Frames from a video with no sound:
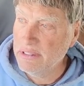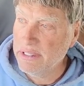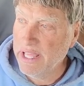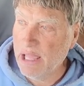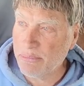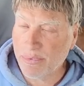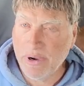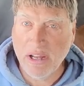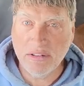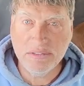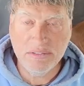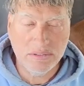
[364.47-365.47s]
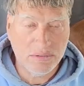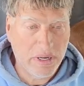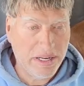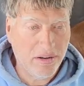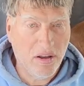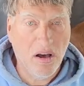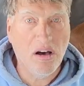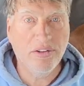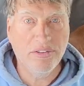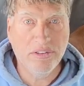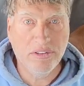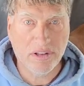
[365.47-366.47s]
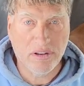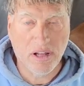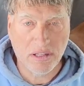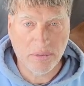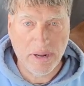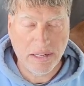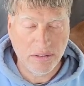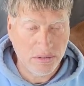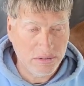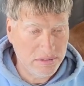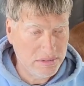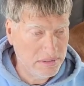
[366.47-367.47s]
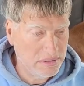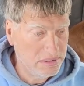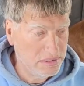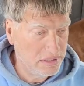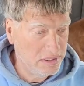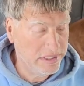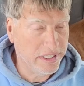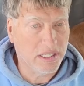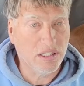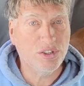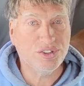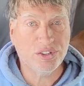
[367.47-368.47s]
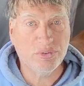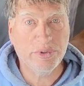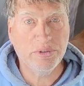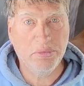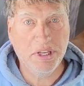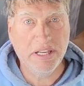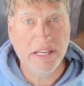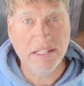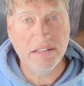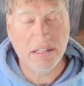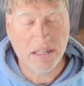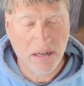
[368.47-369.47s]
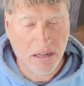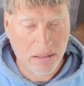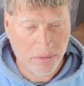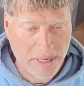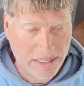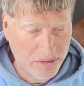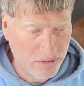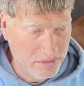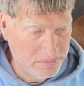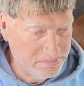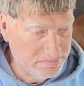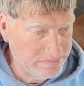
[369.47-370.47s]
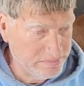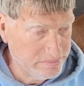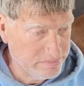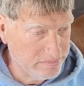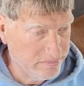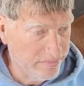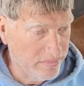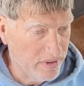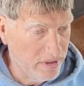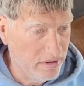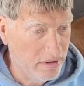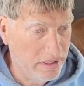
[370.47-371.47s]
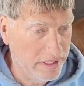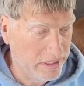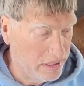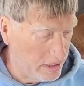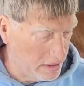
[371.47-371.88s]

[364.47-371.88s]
campground right on the Colorado. Any closer would be in the Colorado. And